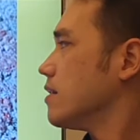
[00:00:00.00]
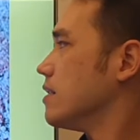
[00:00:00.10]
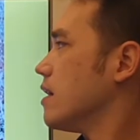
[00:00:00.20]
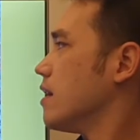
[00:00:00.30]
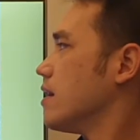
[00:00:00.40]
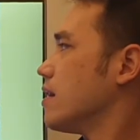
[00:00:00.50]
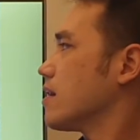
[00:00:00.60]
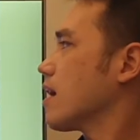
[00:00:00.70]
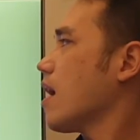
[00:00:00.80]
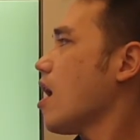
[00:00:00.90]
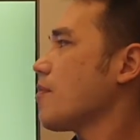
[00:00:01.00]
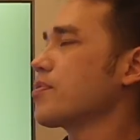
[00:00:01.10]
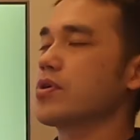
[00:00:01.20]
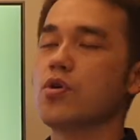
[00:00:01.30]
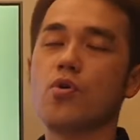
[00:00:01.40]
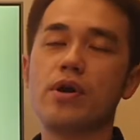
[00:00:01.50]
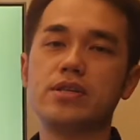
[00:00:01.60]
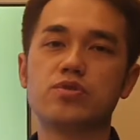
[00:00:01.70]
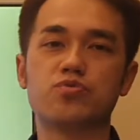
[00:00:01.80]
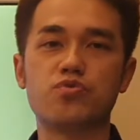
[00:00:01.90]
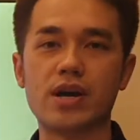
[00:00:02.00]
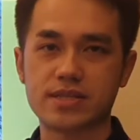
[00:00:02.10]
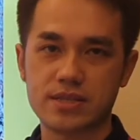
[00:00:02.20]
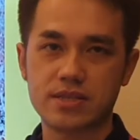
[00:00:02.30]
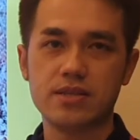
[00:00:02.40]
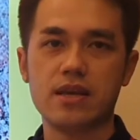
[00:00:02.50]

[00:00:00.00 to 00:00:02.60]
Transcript: the copper coins rust